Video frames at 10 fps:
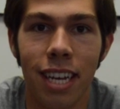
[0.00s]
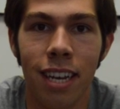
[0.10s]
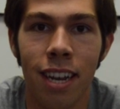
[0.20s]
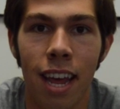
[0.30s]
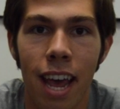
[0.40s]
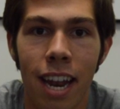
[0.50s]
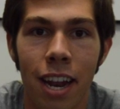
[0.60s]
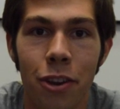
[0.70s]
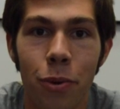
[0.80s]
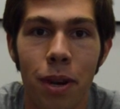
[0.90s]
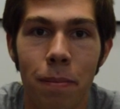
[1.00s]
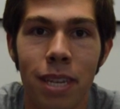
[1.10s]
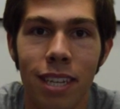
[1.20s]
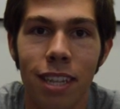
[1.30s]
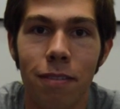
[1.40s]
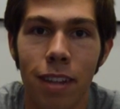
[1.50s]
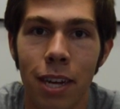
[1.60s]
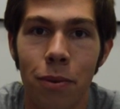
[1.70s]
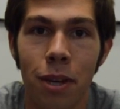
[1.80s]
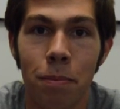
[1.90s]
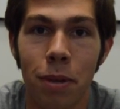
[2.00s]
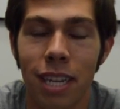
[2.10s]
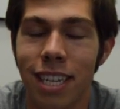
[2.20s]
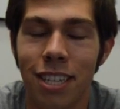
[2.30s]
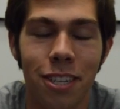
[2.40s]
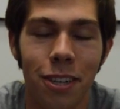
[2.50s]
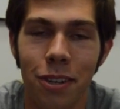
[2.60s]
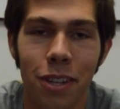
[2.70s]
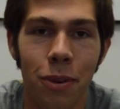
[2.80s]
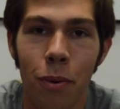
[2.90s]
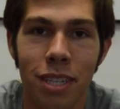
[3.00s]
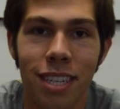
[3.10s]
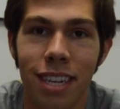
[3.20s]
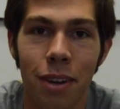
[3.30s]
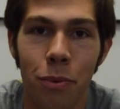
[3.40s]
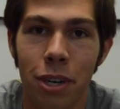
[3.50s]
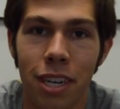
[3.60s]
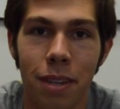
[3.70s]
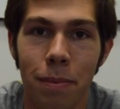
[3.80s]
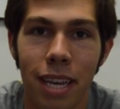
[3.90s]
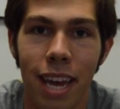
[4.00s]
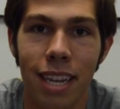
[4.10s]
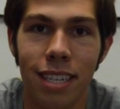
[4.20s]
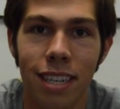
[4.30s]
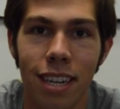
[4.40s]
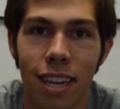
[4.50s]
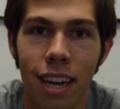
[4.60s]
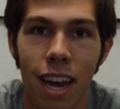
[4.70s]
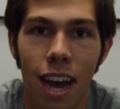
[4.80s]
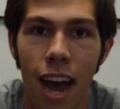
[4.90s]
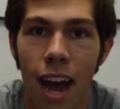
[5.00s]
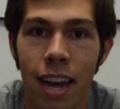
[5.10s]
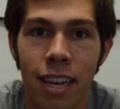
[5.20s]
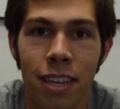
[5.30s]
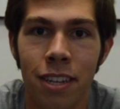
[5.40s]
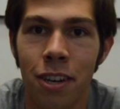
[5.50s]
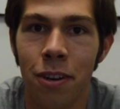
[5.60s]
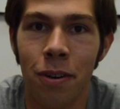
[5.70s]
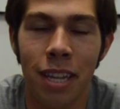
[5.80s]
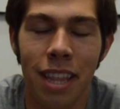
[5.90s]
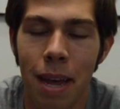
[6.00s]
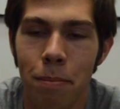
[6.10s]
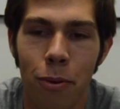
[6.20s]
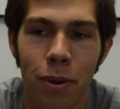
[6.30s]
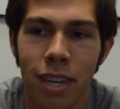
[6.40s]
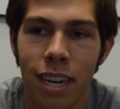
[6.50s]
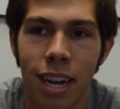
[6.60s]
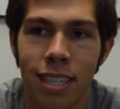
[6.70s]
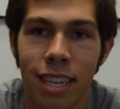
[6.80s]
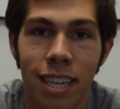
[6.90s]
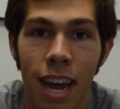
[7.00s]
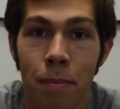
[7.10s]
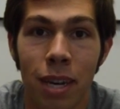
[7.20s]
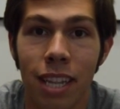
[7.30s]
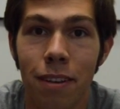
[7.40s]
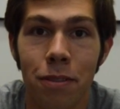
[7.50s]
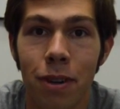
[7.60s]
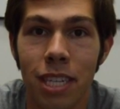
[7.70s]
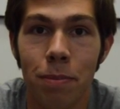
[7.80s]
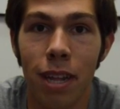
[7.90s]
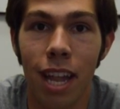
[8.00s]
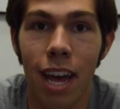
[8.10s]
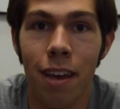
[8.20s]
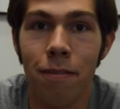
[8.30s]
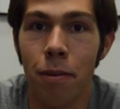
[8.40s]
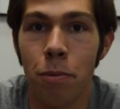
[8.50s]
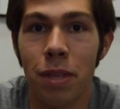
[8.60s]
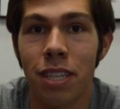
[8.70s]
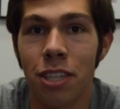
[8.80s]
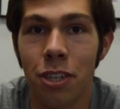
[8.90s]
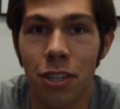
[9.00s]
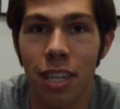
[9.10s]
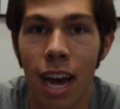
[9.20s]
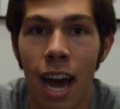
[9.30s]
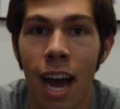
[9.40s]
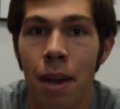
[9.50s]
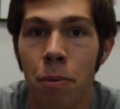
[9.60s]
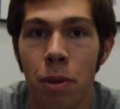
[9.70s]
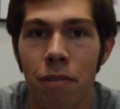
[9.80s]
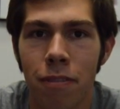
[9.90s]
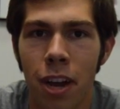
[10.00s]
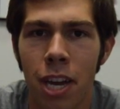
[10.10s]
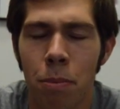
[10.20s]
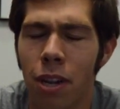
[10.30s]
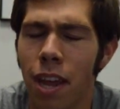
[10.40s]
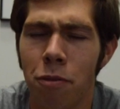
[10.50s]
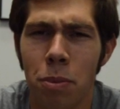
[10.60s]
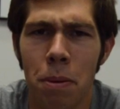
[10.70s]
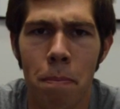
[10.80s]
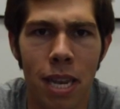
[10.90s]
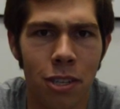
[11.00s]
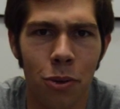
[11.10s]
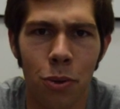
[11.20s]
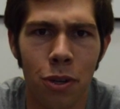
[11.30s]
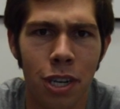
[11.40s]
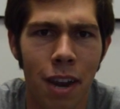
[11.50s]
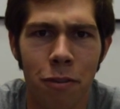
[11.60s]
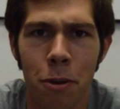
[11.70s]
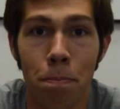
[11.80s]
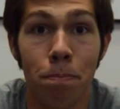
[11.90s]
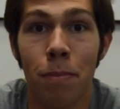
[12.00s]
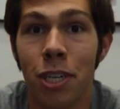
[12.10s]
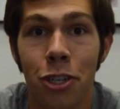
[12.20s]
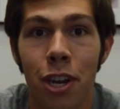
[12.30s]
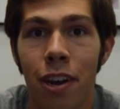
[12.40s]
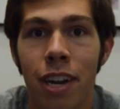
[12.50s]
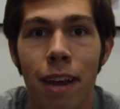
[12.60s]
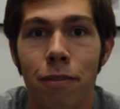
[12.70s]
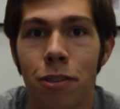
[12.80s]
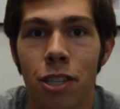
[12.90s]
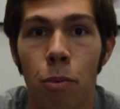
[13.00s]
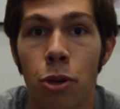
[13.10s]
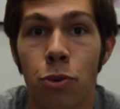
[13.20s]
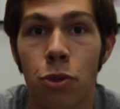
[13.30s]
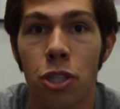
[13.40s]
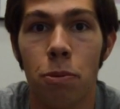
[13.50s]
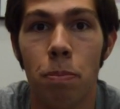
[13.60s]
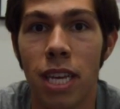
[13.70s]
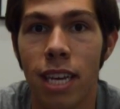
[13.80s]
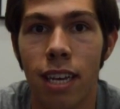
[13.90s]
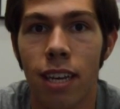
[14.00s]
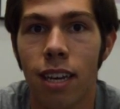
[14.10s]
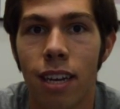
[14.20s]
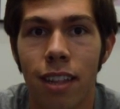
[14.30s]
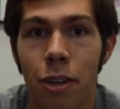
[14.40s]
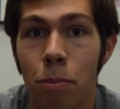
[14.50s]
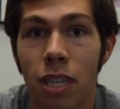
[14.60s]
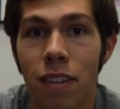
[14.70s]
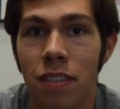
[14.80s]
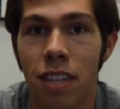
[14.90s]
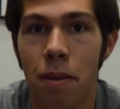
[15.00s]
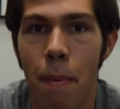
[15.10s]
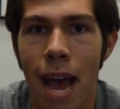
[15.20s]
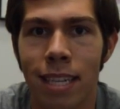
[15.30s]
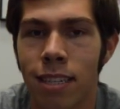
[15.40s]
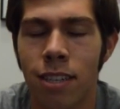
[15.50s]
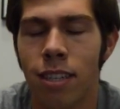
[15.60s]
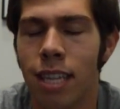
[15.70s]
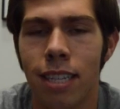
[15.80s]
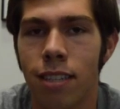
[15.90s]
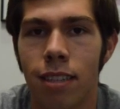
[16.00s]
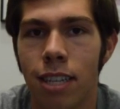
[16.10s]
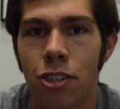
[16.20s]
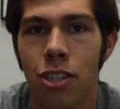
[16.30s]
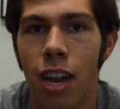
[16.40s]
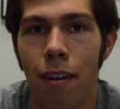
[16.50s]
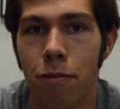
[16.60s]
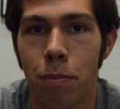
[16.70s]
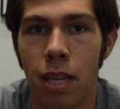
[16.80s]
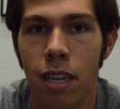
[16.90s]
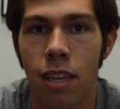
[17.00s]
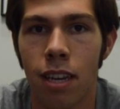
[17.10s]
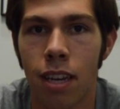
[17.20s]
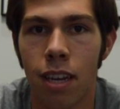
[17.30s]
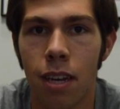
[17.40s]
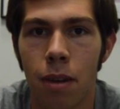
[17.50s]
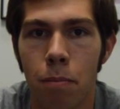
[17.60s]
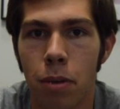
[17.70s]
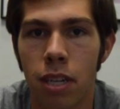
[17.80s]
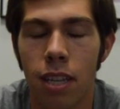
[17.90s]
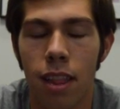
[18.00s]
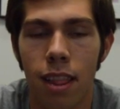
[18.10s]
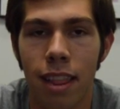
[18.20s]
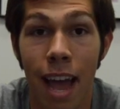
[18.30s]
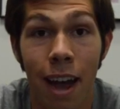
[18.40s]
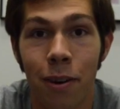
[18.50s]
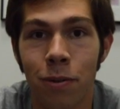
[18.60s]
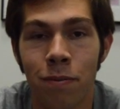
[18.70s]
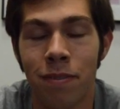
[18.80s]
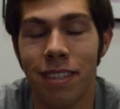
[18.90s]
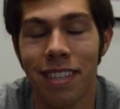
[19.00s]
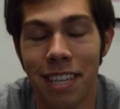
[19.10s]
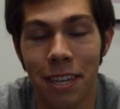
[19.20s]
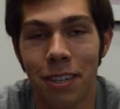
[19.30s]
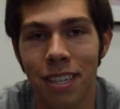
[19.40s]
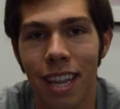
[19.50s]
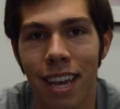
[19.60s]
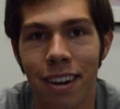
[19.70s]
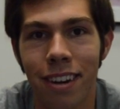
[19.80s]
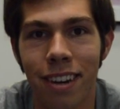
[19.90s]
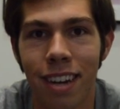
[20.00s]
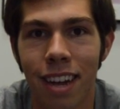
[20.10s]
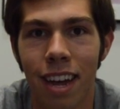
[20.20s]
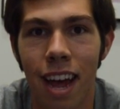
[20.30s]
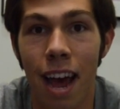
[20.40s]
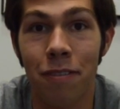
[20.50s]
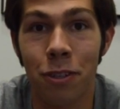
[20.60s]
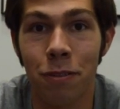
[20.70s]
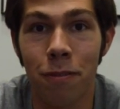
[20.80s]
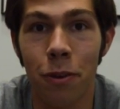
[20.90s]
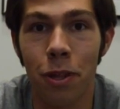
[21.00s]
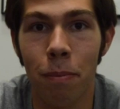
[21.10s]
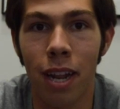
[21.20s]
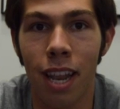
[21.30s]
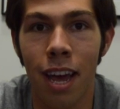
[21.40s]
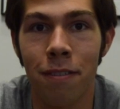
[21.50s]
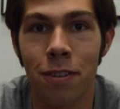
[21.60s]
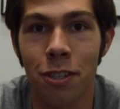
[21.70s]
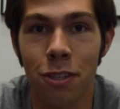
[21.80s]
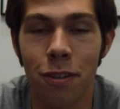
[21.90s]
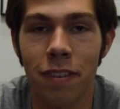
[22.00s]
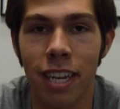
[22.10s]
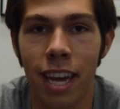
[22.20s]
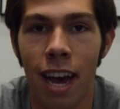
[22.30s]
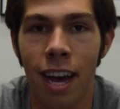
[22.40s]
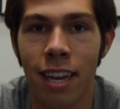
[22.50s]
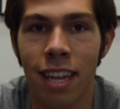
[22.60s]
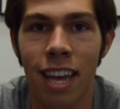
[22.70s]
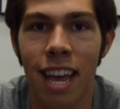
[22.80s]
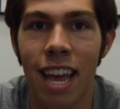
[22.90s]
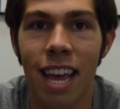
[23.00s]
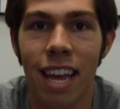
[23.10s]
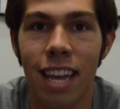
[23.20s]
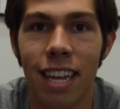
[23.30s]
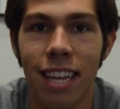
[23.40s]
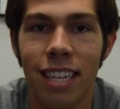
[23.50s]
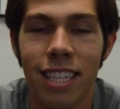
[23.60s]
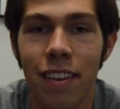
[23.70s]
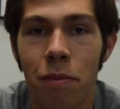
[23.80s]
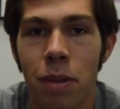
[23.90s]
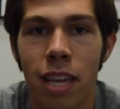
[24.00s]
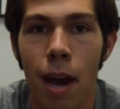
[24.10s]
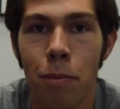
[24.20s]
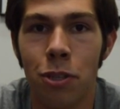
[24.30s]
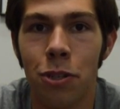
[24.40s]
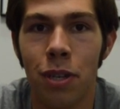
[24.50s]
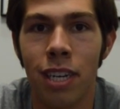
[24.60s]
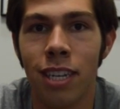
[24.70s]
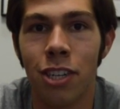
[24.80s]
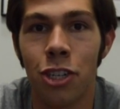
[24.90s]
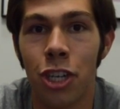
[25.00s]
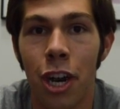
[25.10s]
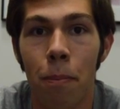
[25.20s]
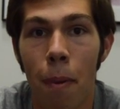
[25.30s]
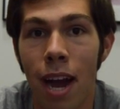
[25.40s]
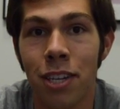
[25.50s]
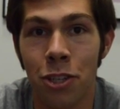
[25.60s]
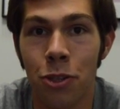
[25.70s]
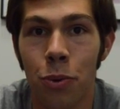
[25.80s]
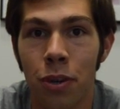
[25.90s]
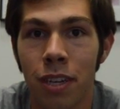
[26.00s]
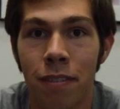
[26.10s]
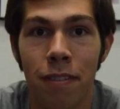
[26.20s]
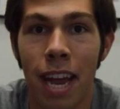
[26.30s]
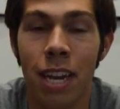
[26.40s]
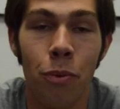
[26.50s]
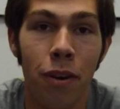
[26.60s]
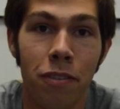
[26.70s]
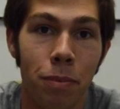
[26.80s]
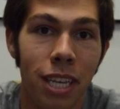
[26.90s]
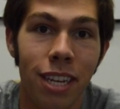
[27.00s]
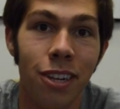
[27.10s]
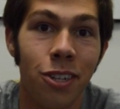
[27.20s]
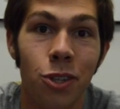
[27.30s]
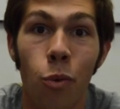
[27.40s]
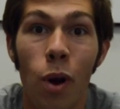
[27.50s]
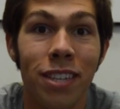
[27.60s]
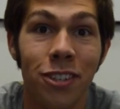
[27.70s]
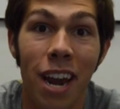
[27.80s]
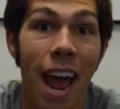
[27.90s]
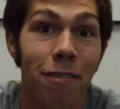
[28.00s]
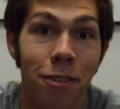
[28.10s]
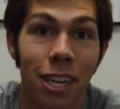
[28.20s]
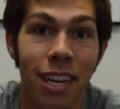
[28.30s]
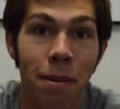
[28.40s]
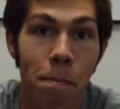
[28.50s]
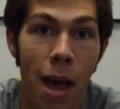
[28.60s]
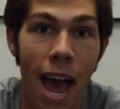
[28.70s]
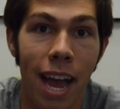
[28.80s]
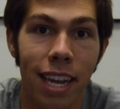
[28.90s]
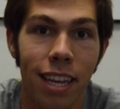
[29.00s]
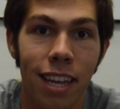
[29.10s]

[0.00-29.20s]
then, and I knew what it meant to live like one, but he certainly wasn't done working in me yet. At that point, I said, I'm going to live the rest of my life, I'm going to be this good guy, I'm going to be a friend, but I'll never be a mentor, never a missionary, never someone who will speak their beliefs to the masses, because that's just not for me. But now, years later, after devoting my life to serving God, he's given me the opportunity to share my story anywhere from here to Western Africa and back.